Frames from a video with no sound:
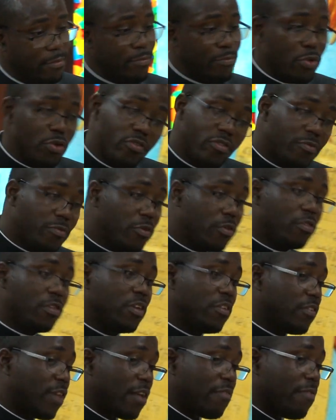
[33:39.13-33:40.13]
Beautiful
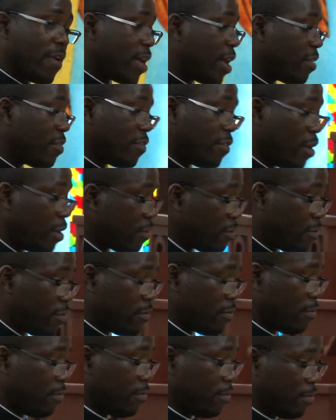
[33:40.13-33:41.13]
things that Father
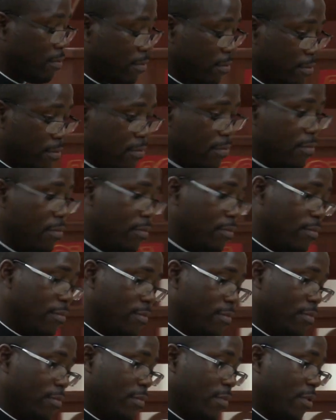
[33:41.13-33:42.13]
says.
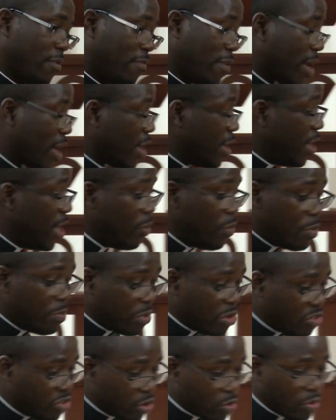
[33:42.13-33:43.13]
Father Neil will
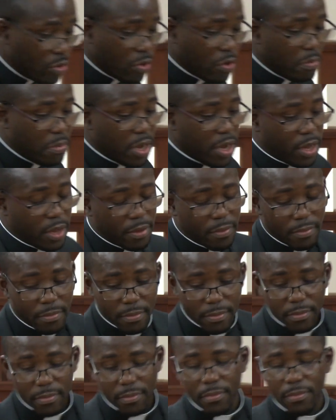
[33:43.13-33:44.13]
preach a good homily.
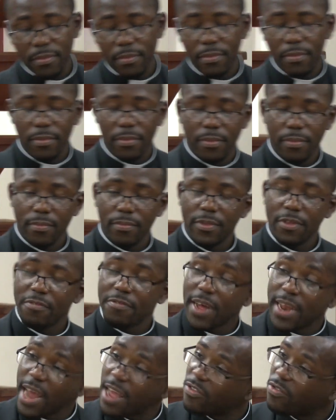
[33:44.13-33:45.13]

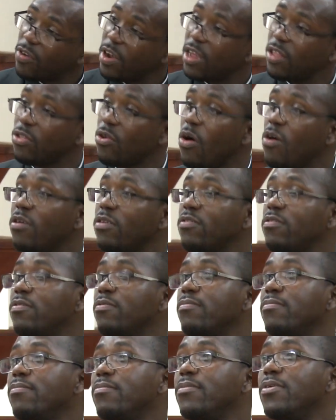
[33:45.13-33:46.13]
Father has really talked.
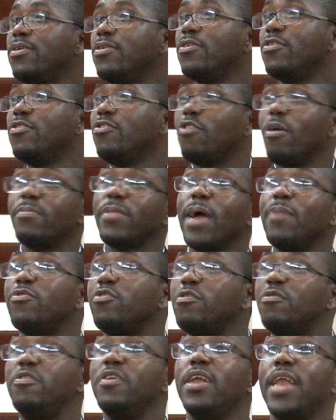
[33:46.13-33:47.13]
Sometimes
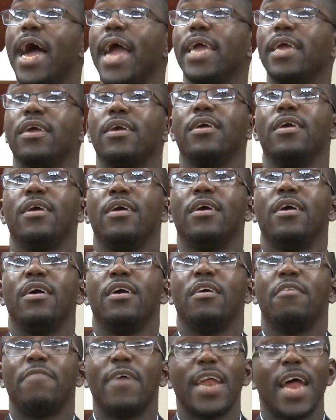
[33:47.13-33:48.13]
we feel like
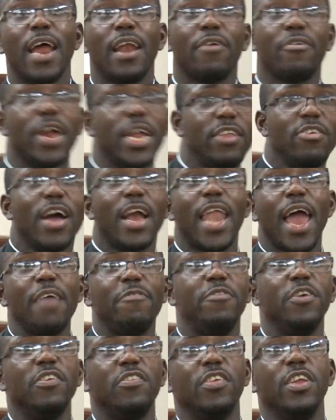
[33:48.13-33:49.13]
Father read your
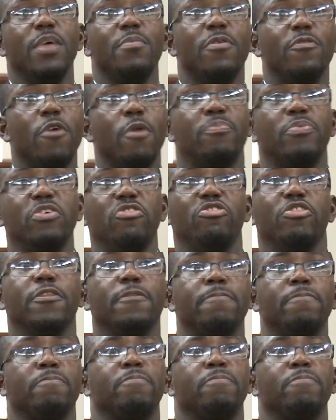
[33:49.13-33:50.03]
life yesterday before preaching.